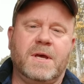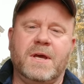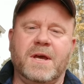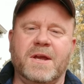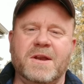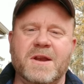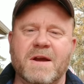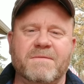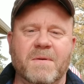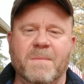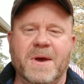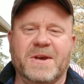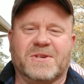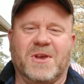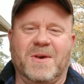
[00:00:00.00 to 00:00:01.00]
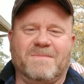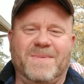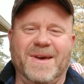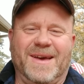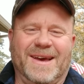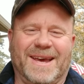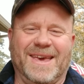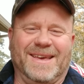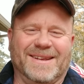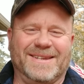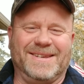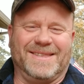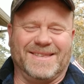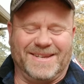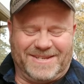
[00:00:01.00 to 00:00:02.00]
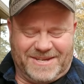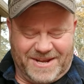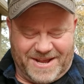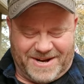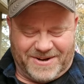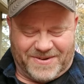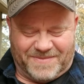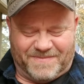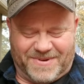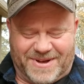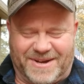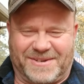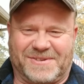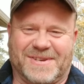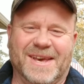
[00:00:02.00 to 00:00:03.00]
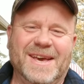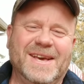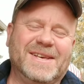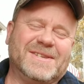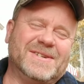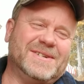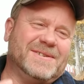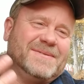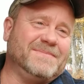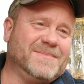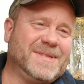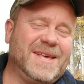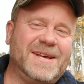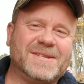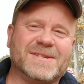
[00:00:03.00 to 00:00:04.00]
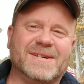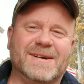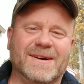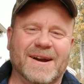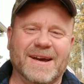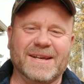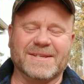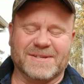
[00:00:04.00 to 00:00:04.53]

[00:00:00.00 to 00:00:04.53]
It never makes it back into the tackle box. So, but that's all right.